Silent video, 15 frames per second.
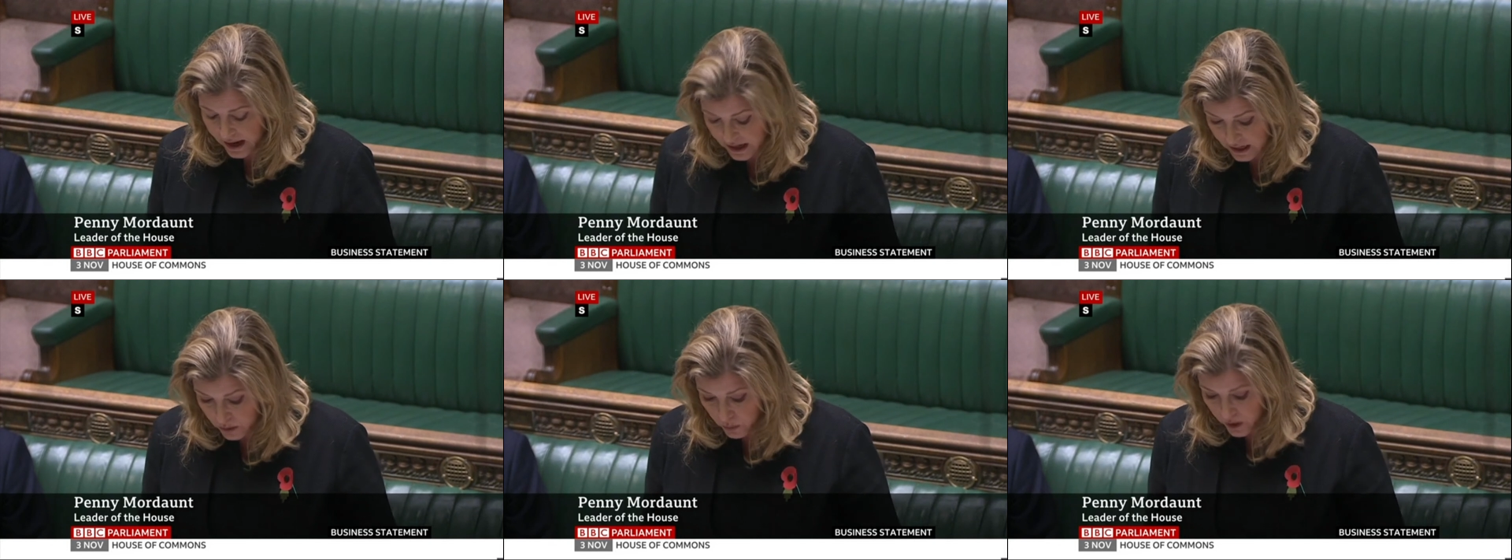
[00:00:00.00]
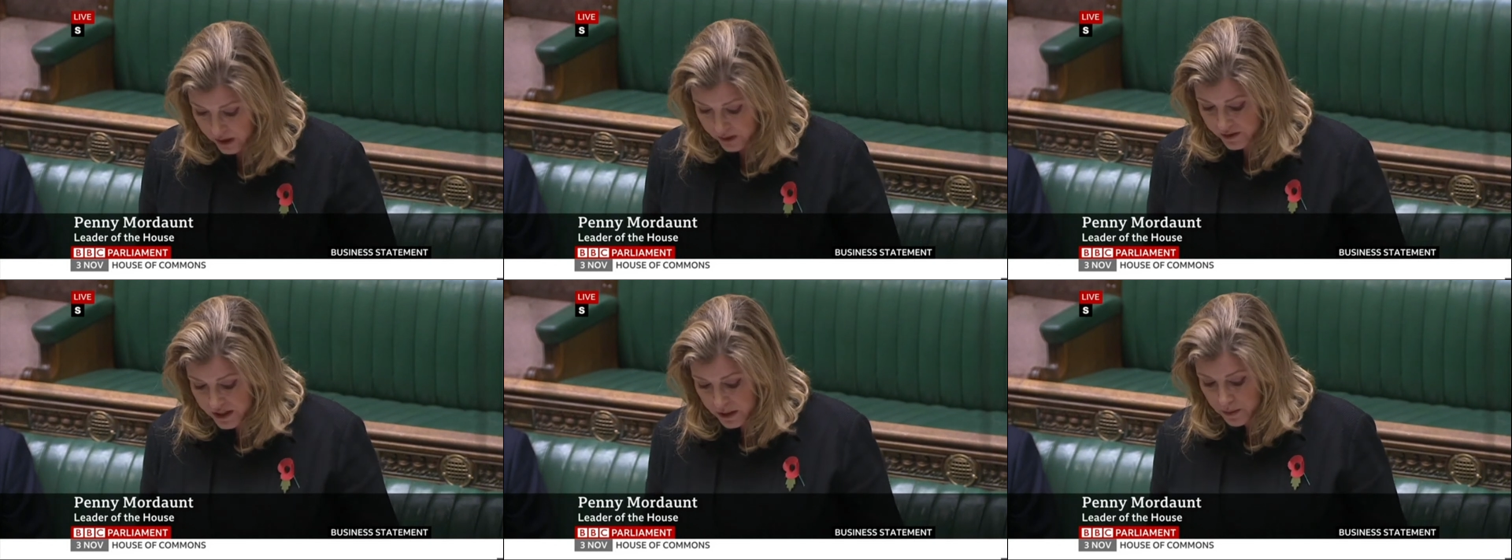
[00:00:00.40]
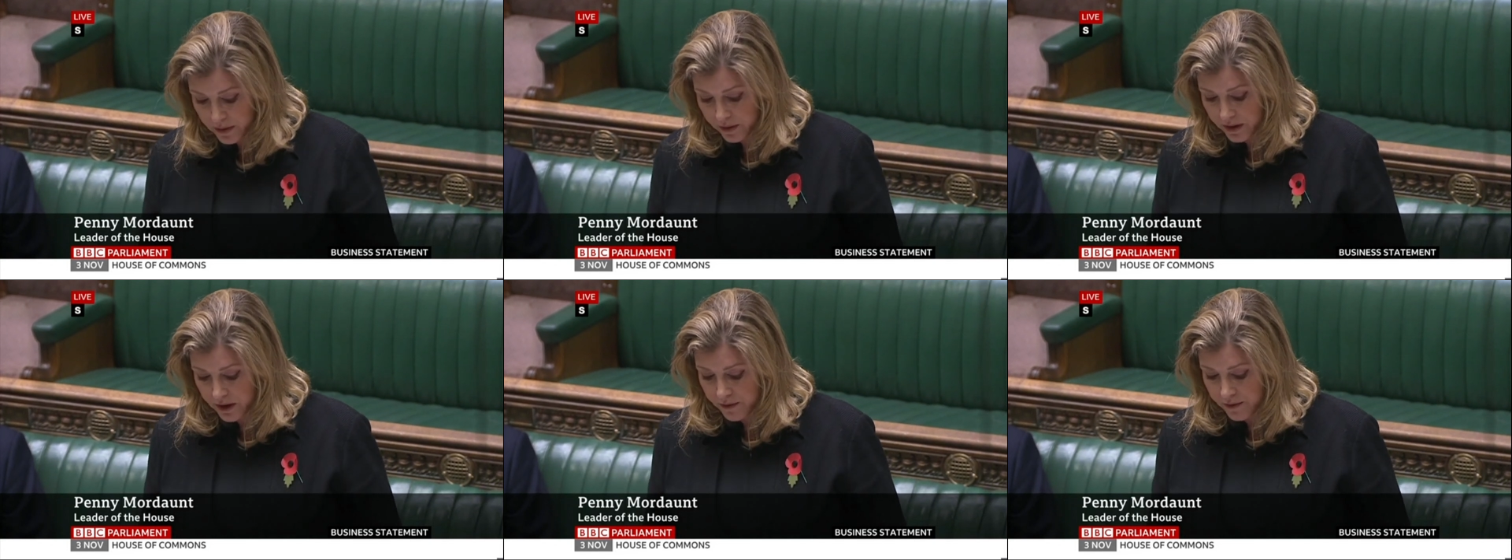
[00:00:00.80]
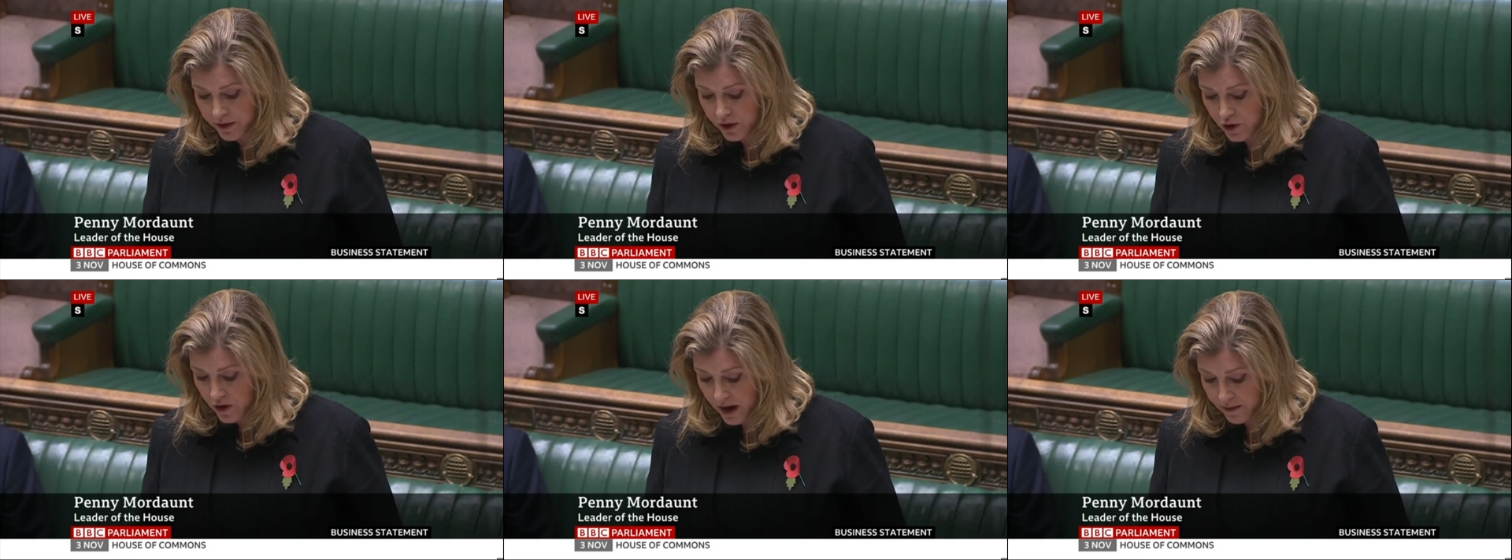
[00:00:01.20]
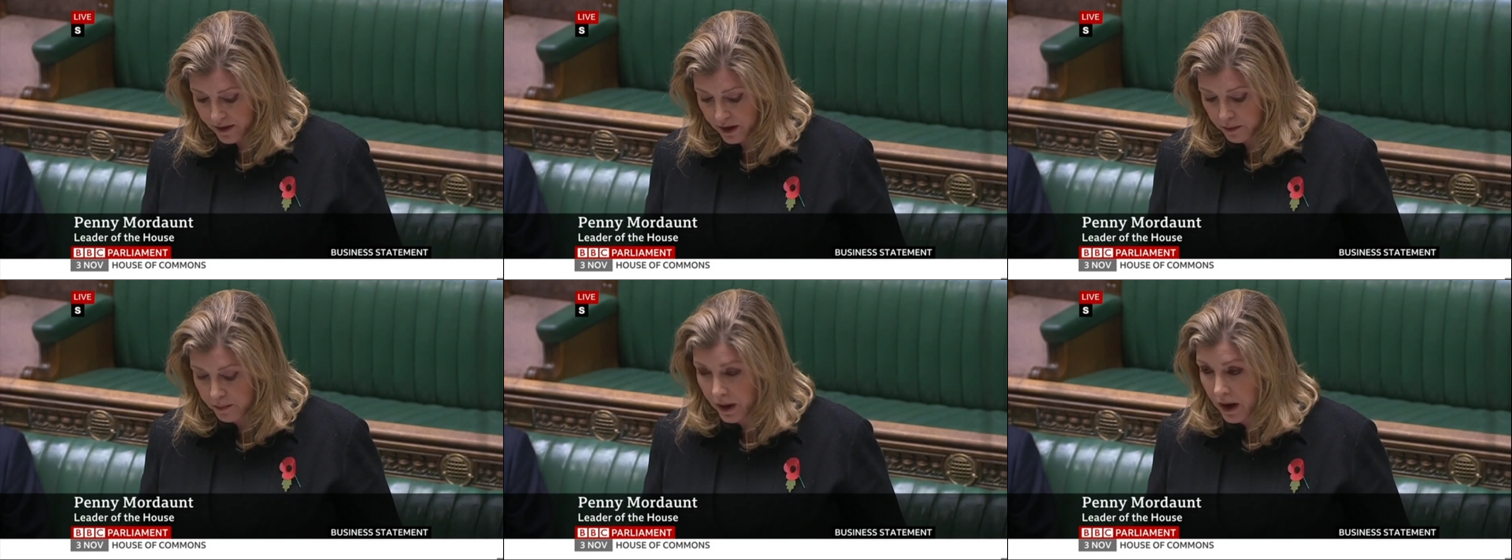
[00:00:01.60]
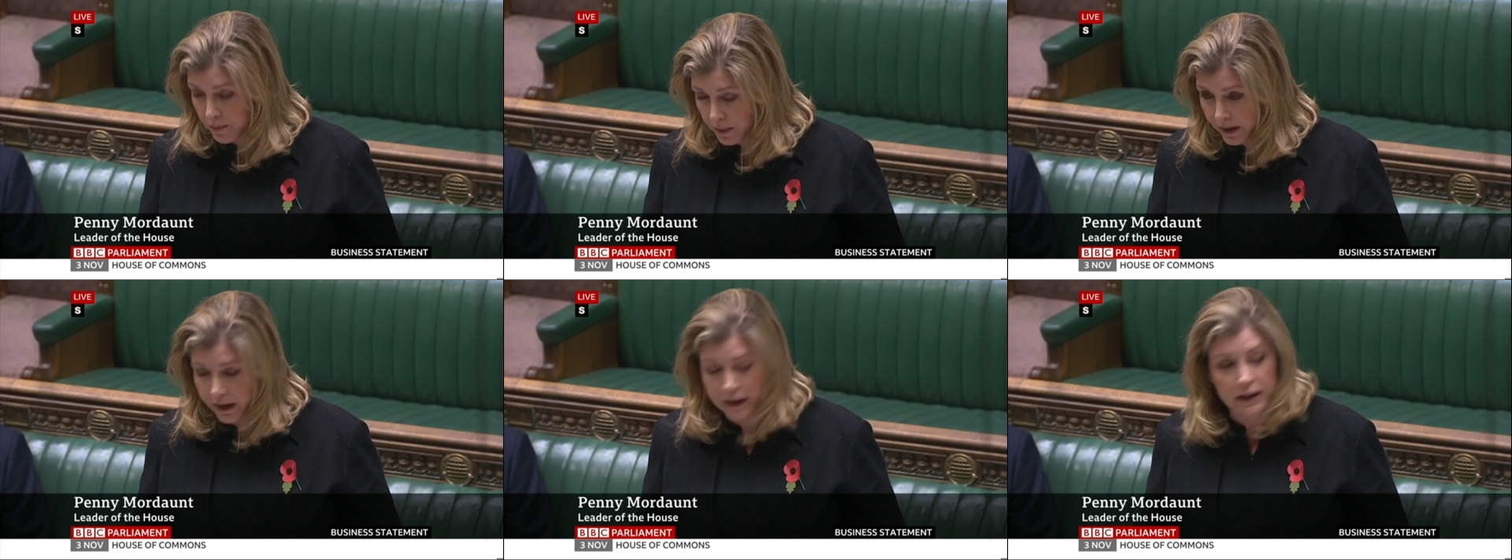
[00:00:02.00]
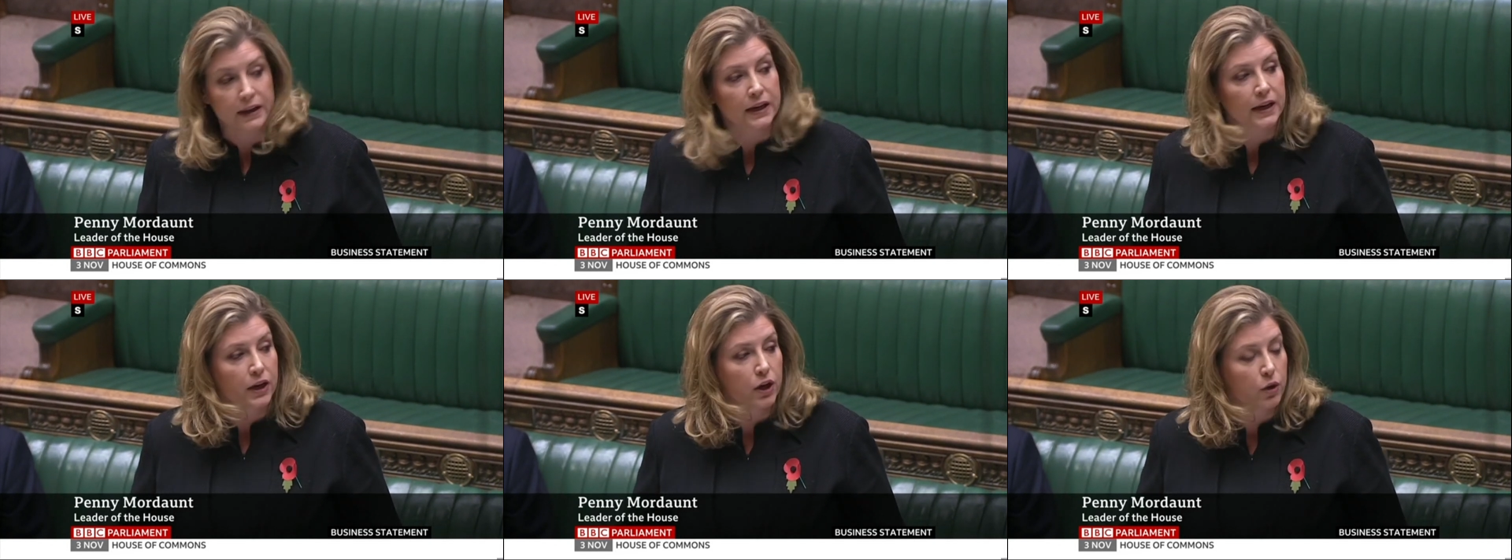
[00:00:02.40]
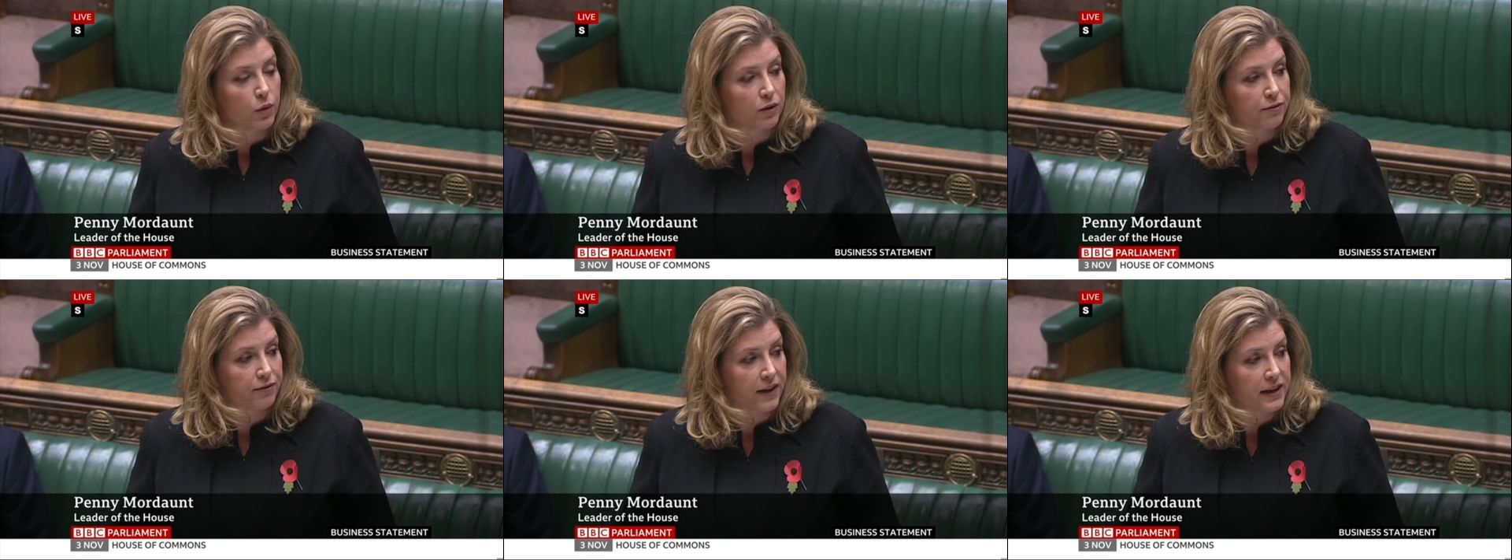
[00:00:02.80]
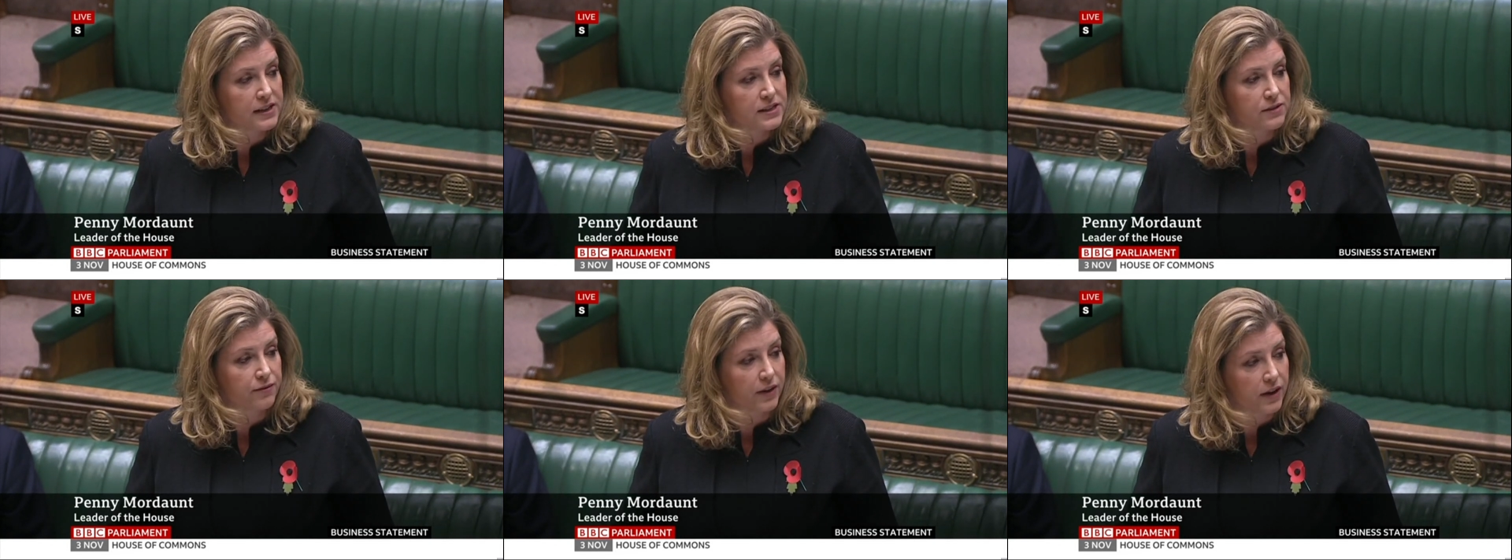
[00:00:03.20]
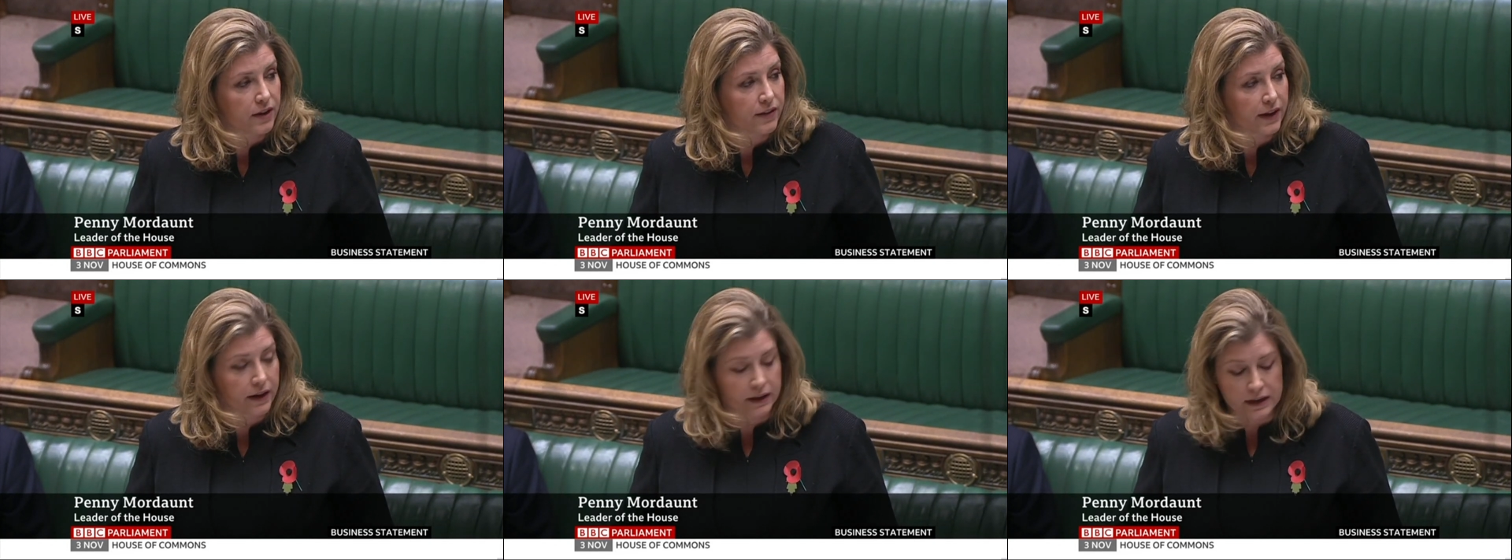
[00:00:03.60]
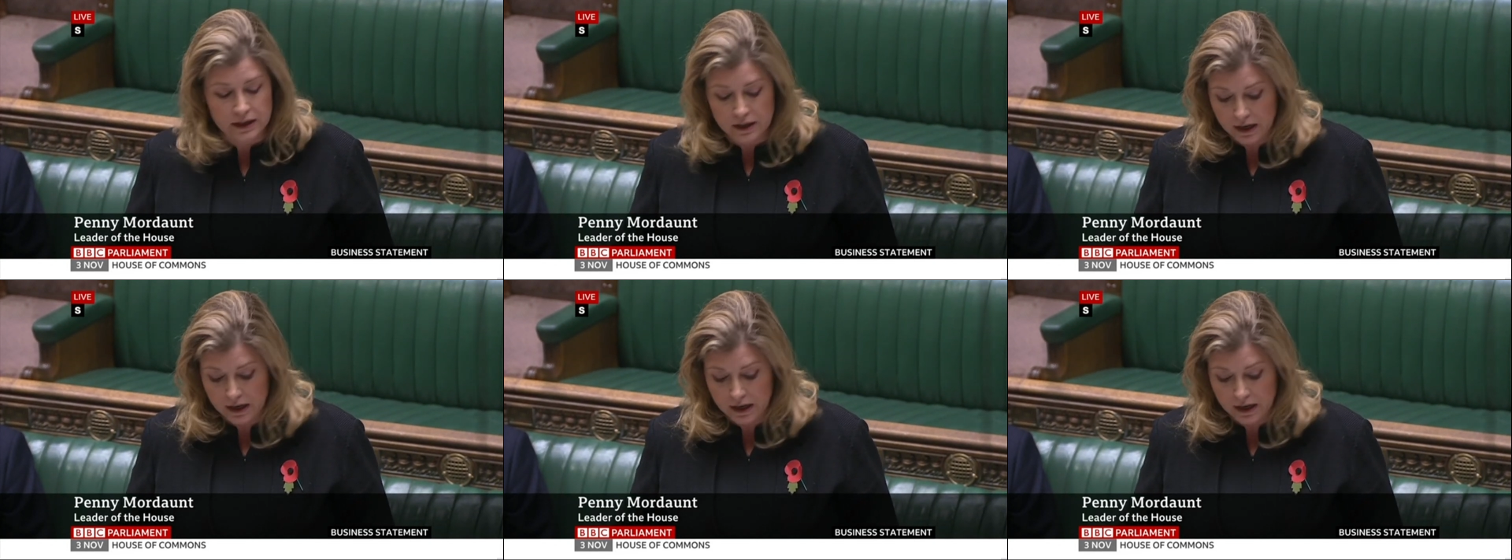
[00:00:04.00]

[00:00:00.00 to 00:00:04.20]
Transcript: any word of sympathy for the travelling public who will face further